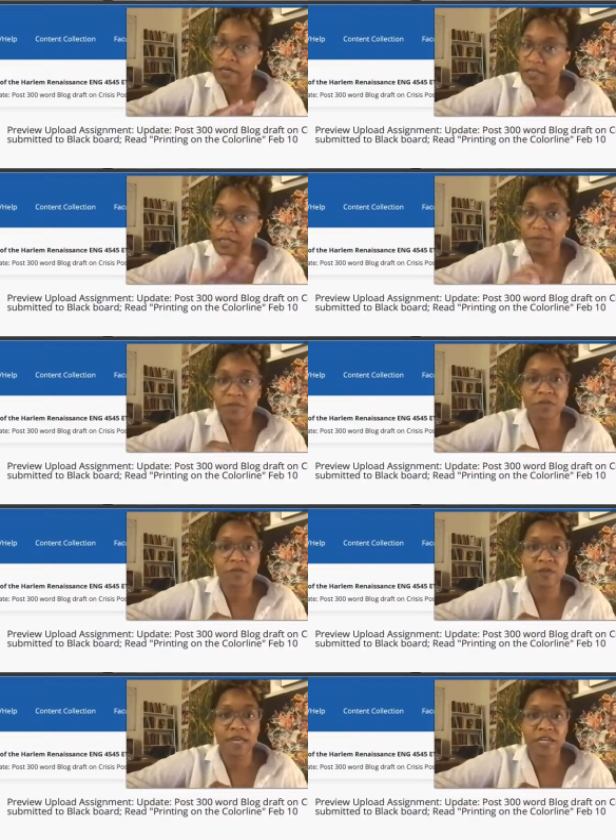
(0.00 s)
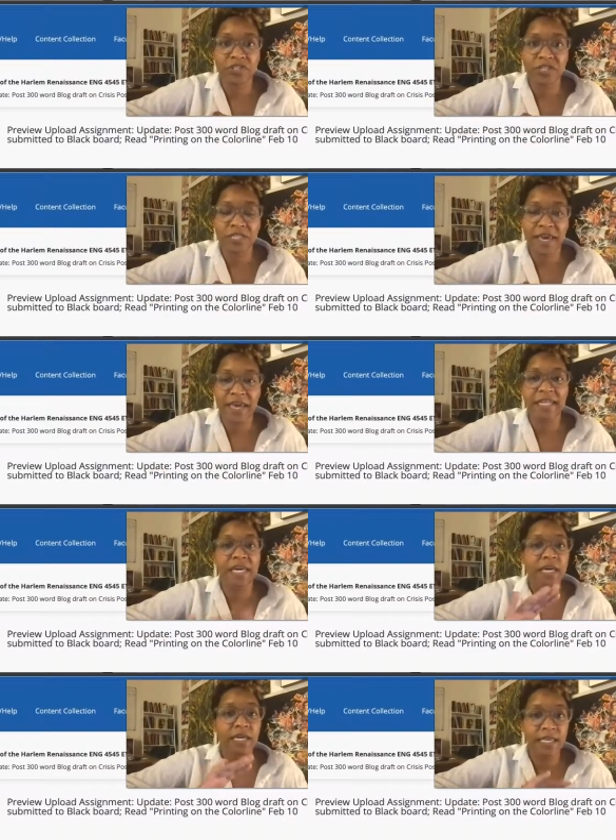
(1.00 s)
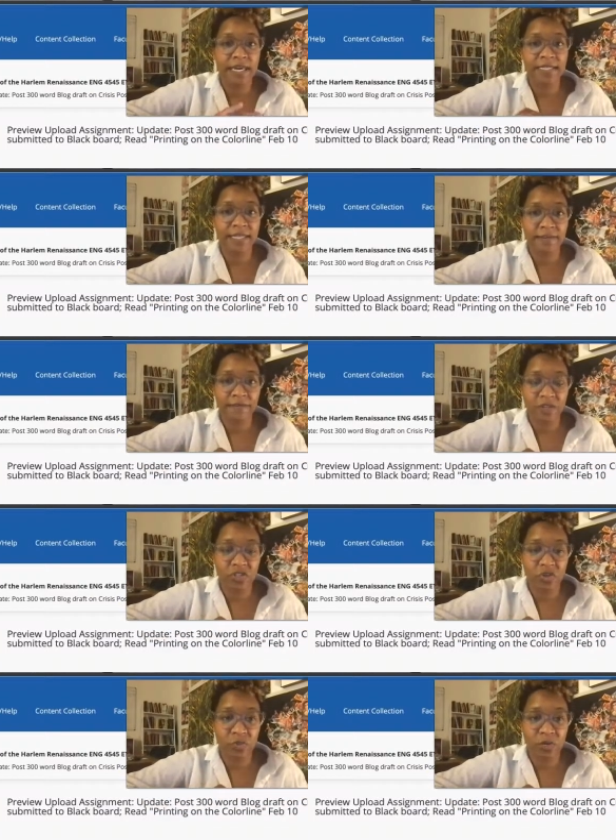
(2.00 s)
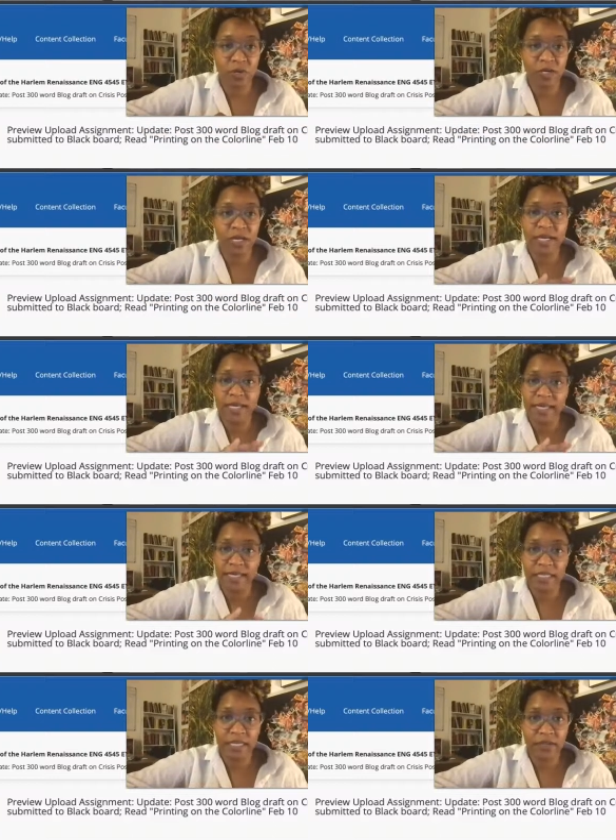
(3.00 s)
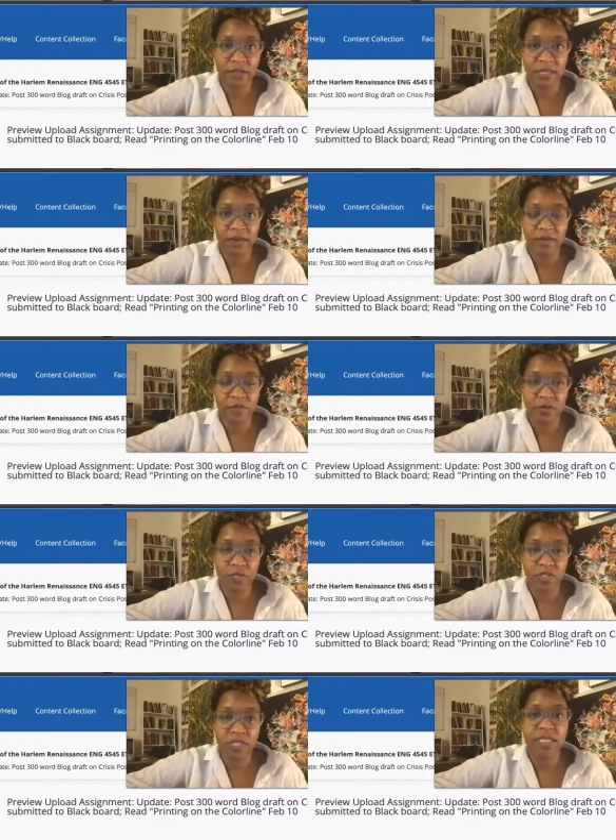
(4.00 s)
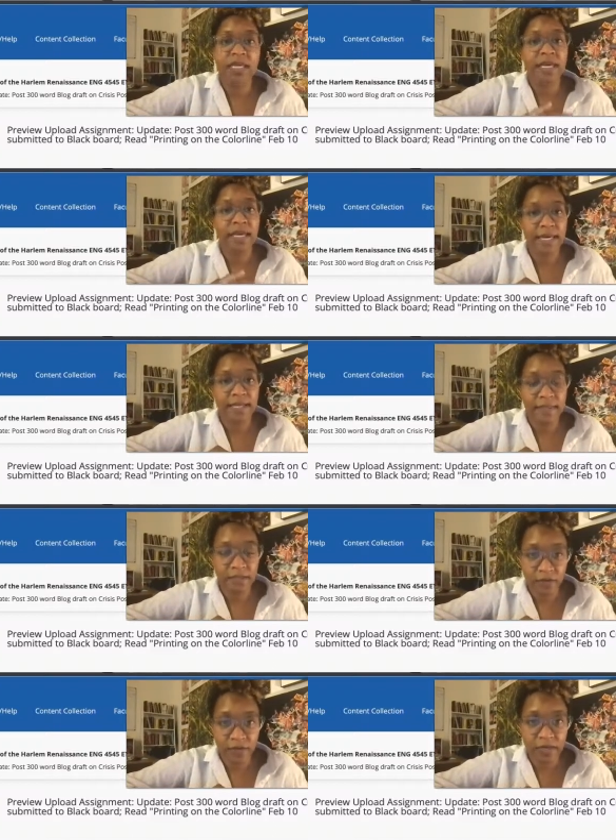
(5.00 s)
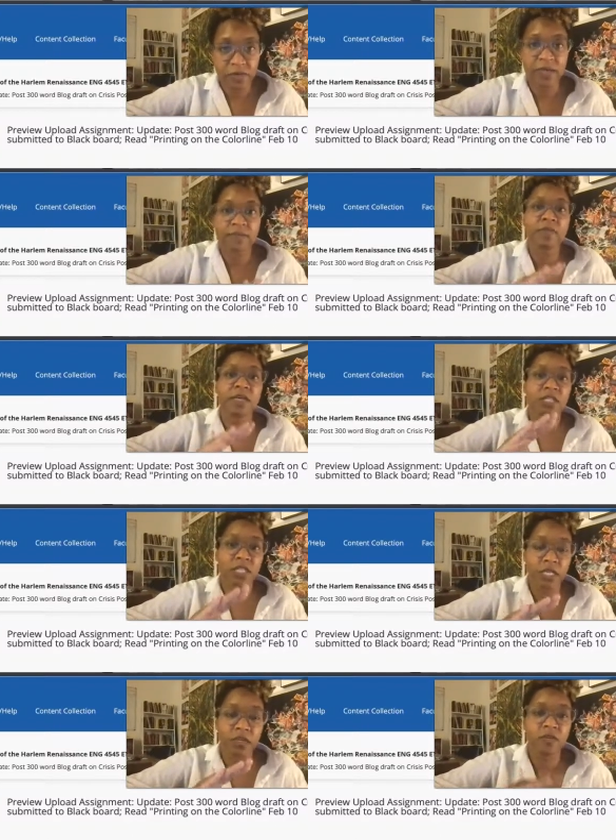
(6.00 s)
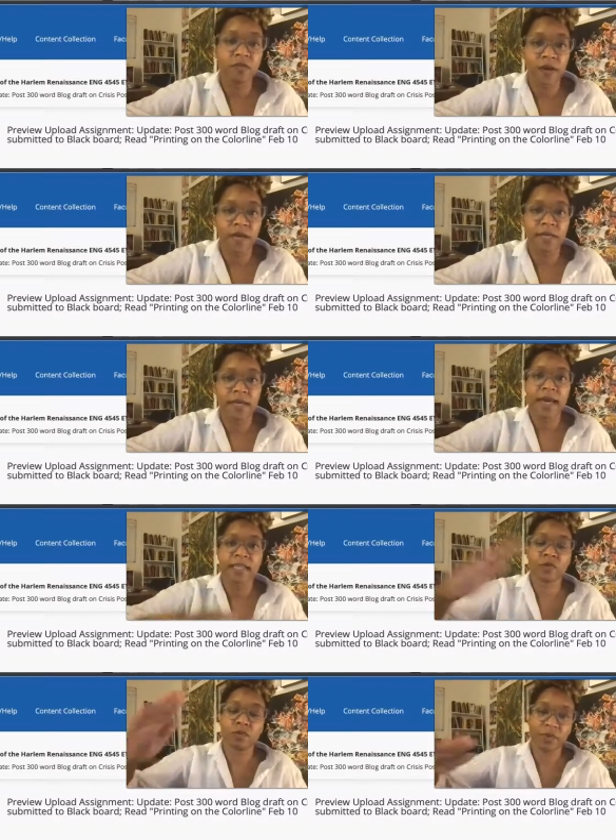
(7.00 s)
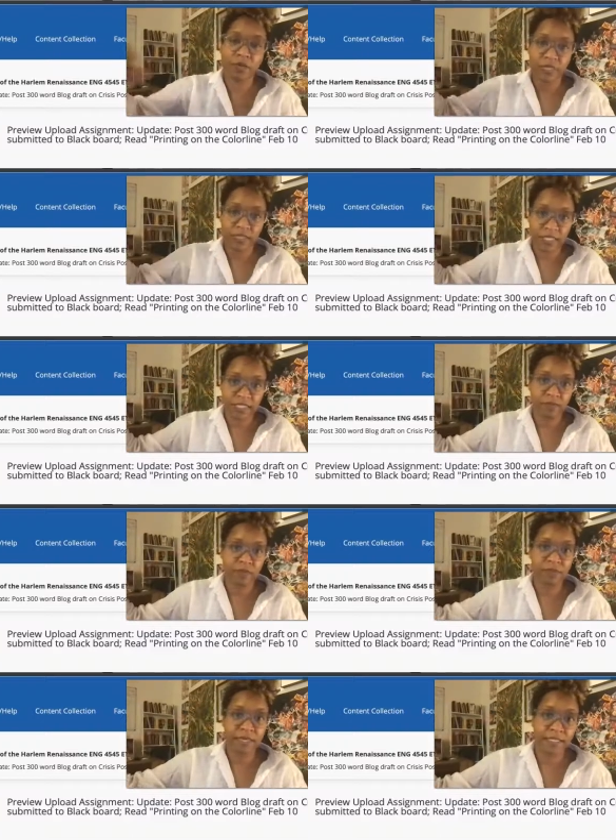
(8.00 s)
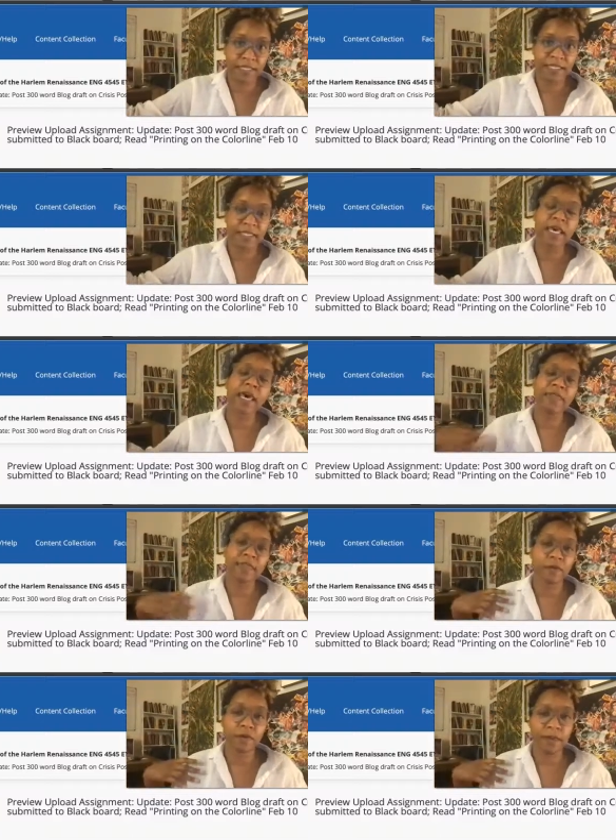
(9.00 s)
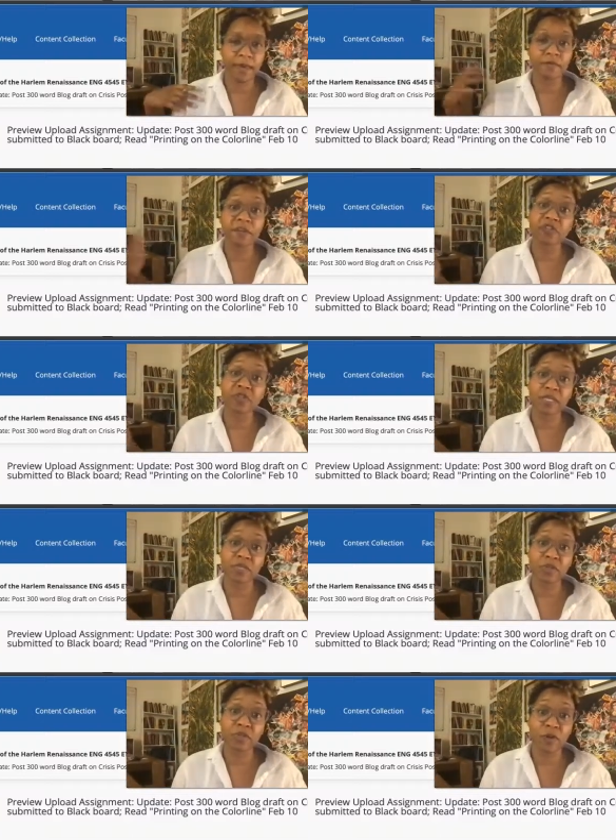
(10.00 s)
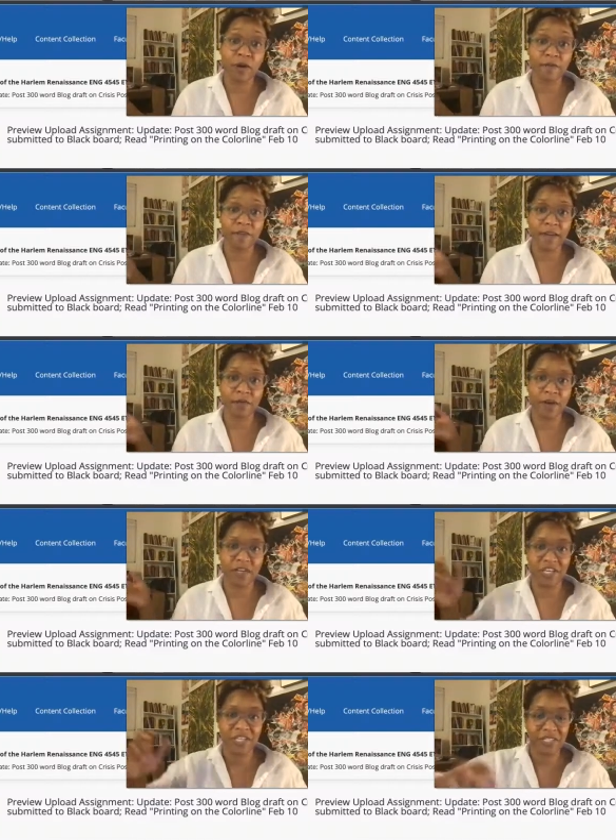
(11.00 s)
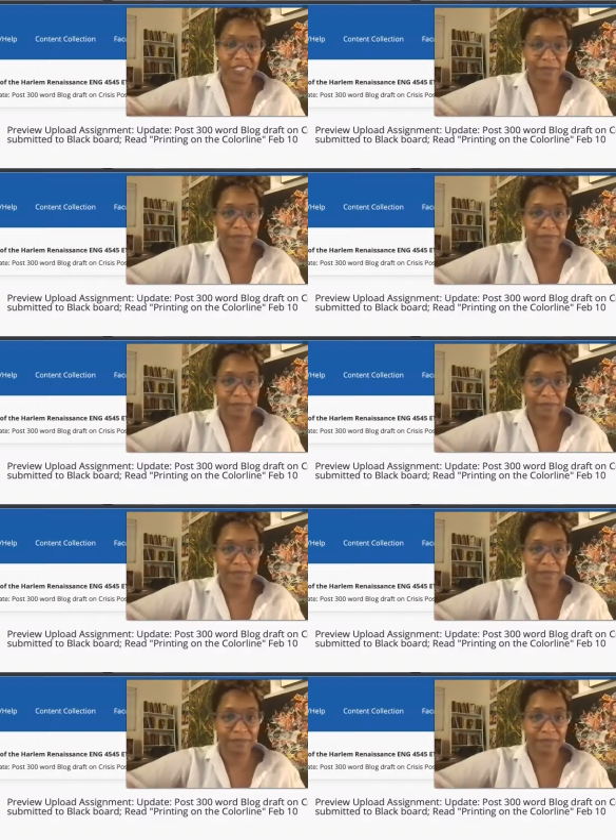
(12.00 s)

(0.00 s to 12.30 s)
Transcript: double certification that yes, I finished the work, here's how you reach it, and so that you can continue to find it as we're building these different pieces that we may eventually use for our final projects.